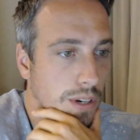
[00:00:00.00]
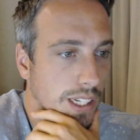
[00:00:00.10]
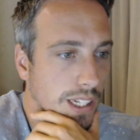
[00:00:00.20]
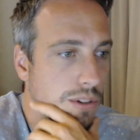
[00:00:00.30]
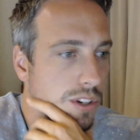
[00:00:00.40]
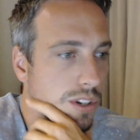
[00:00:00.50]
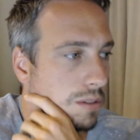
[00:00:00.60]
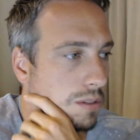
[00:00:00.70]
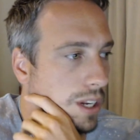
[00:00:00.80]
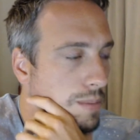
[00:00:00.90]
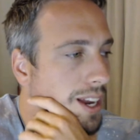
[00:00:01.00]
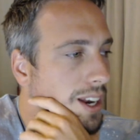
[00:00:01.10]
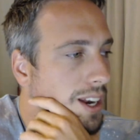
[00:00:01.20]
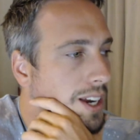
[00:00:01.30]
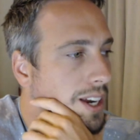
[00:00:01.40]
Like that was just a really bad
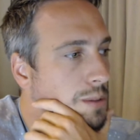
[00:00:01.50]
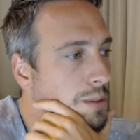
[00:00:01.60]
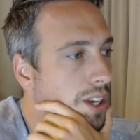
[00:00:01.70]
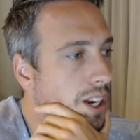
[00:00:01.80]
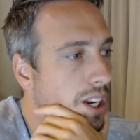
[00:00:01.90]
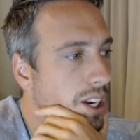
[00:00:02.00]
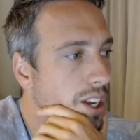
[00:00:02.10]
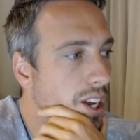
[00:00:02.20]
lineup to be in, and